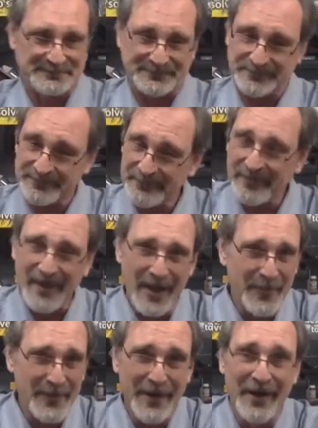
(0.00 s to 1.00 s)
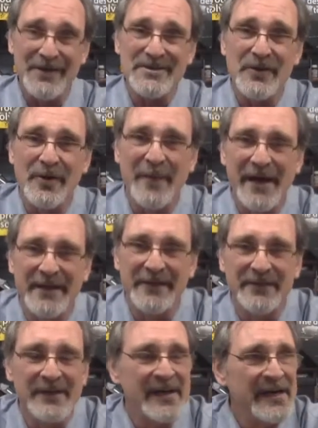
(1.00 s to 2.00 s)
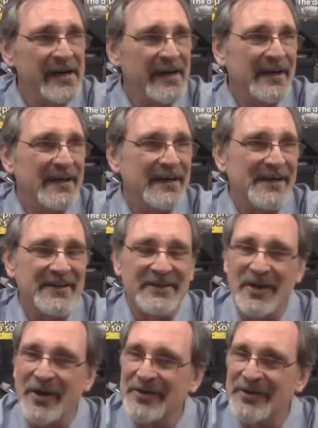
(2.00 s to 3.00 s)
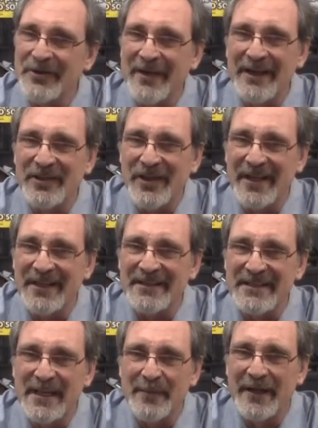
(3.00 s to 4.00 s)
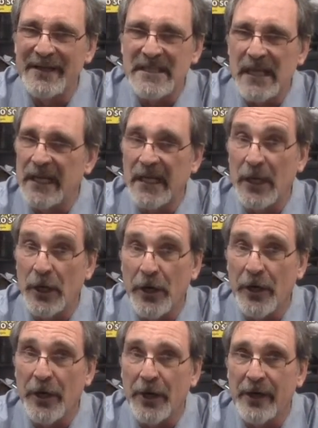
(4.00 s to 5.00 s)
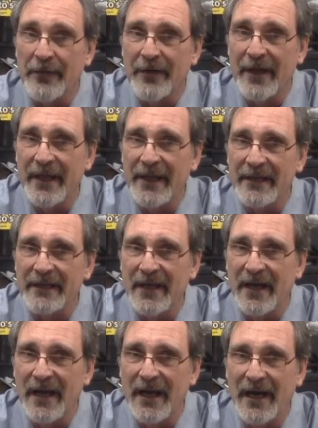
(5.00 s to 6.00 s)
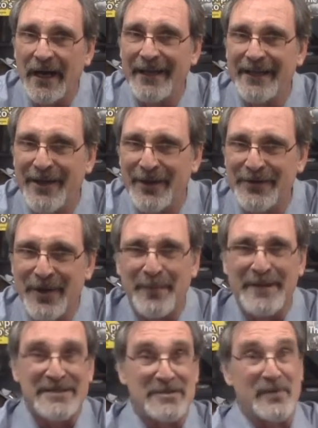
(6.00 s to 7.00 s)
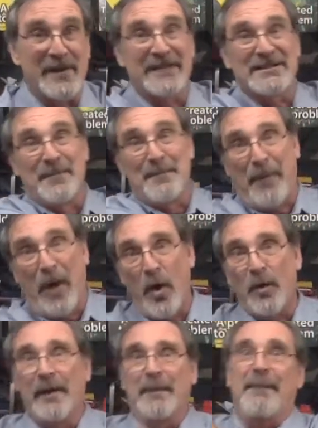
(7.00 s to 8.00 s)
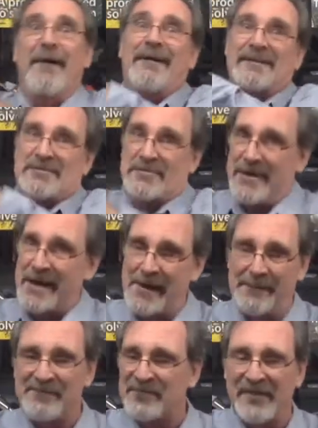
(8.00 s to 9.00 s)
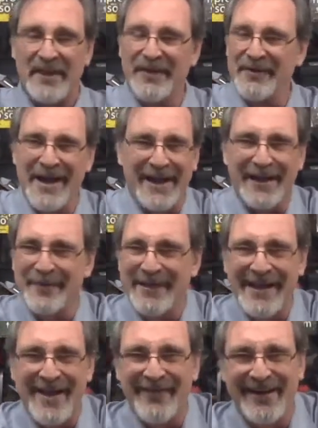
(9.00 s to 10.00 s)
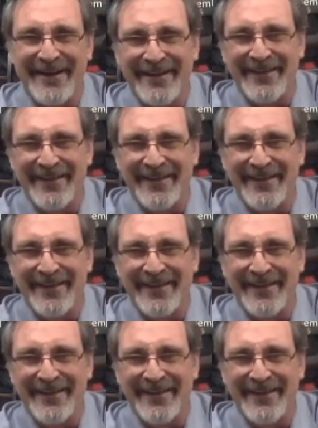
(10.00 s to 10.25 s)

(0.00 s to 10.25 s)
I want to also remind you, don't do anything that anybody's going to get hurt, right? Don't be swinging some bowling balls around. You're not going to be having any of